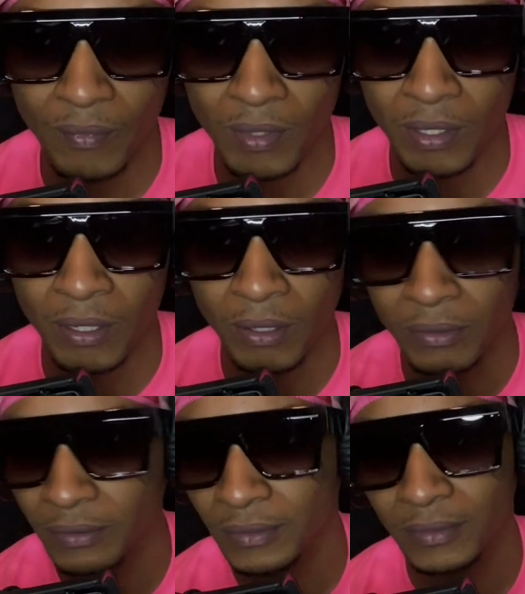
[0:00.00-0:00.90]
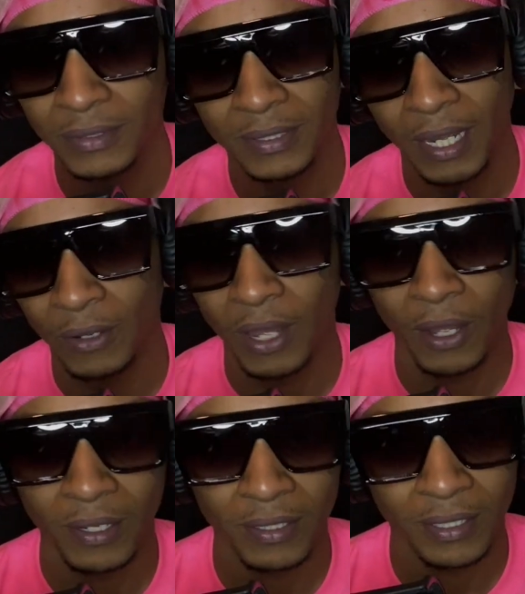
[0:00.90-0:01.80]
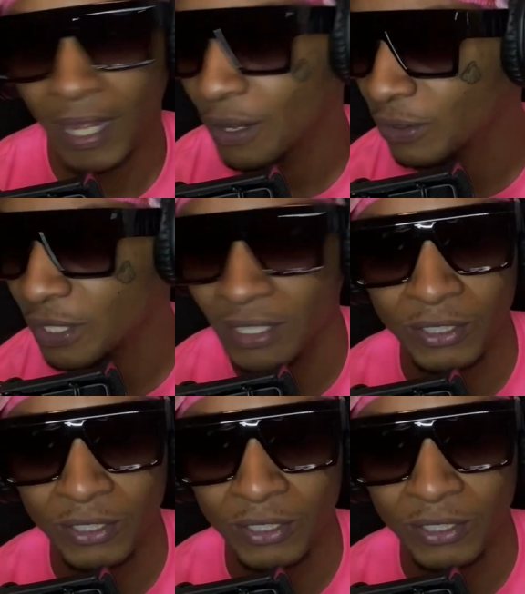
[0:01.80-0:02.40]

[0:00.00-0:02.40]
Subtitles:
I don't think that's